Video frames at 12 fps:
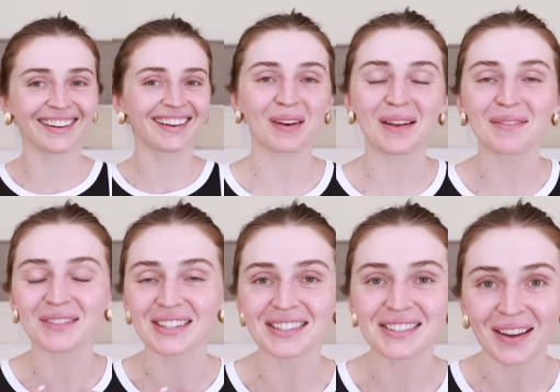But I'm
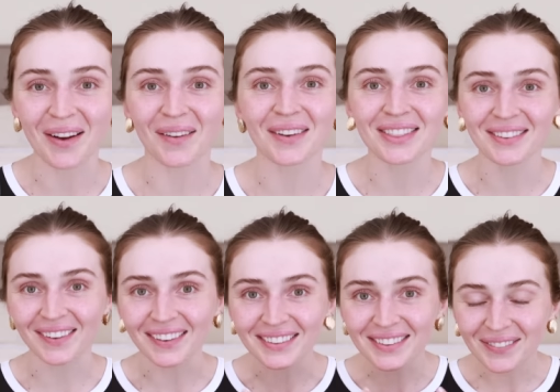just so
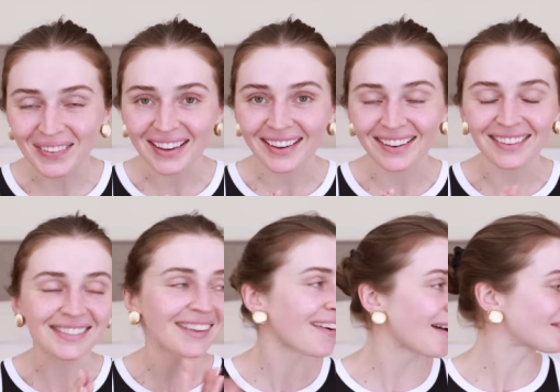thrilled to be here,
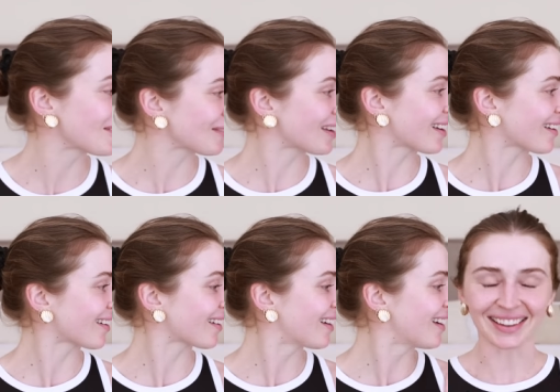so happy to be
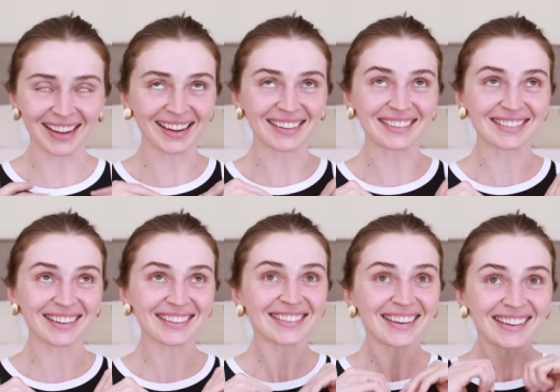here. Like, it is
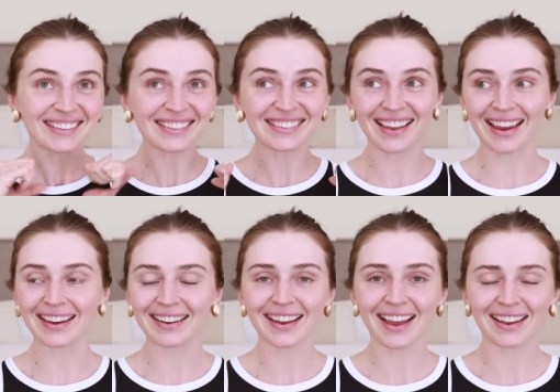just
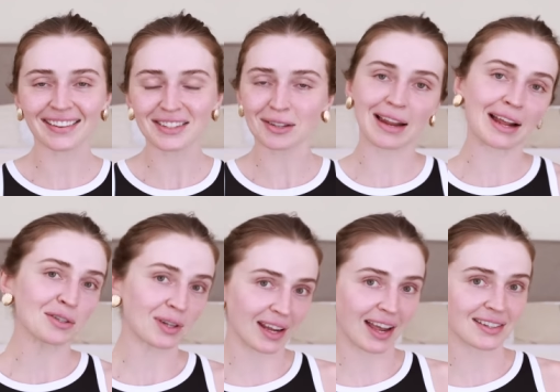insane, and so
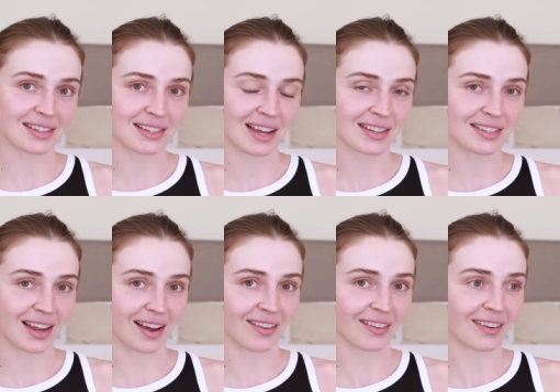naturally I had to test
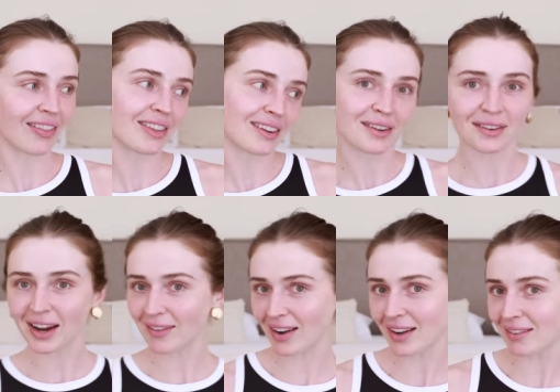out the new
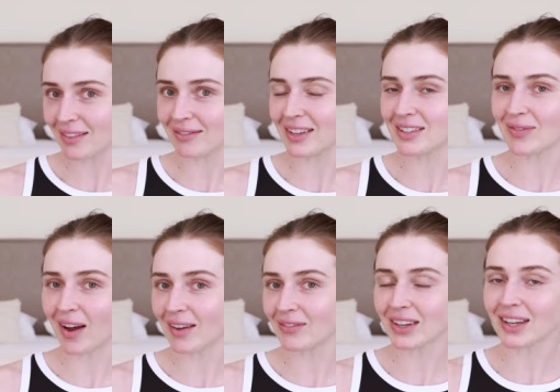Get Ready With Me
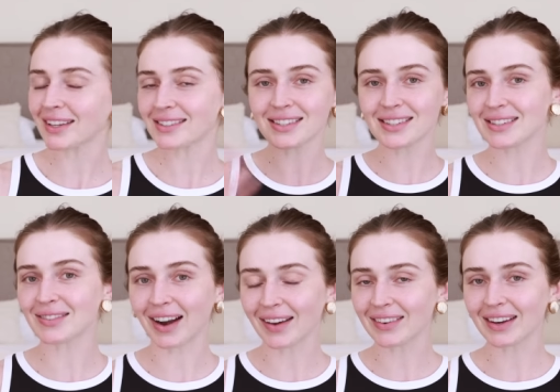spot because this is
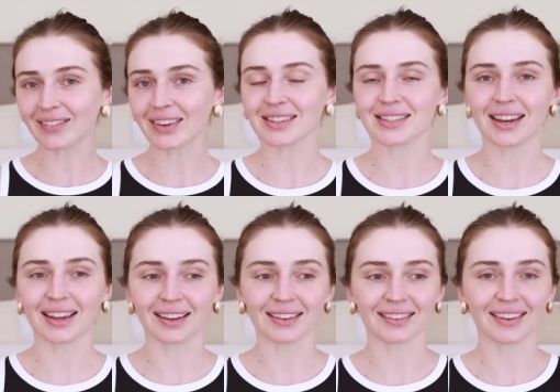where I'm gonna be
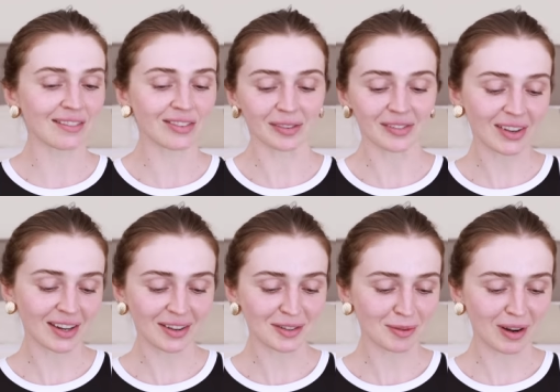sitting and filming
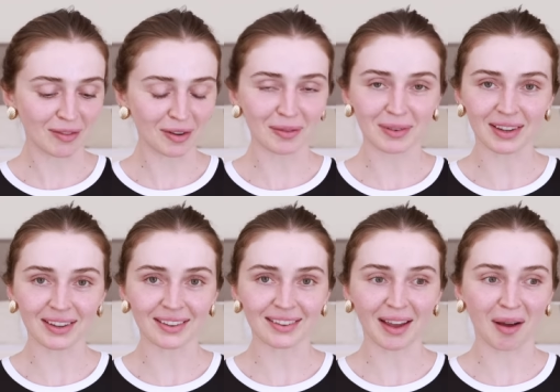videos whenever
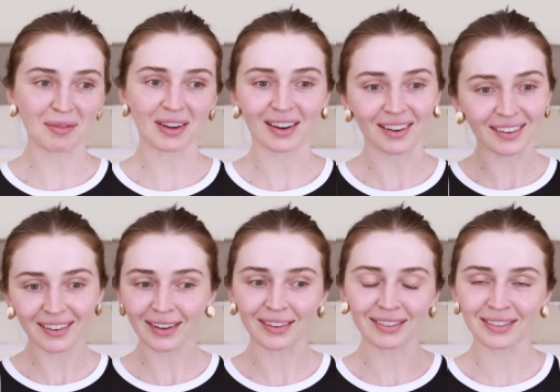we come here
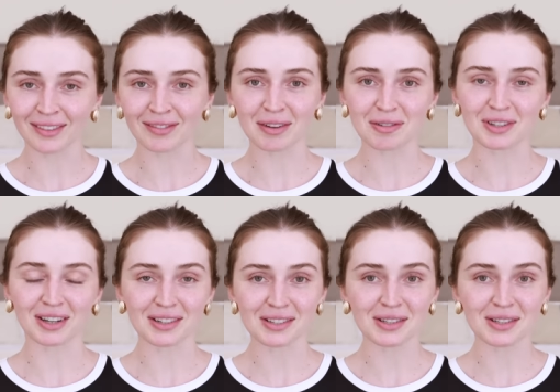in the future.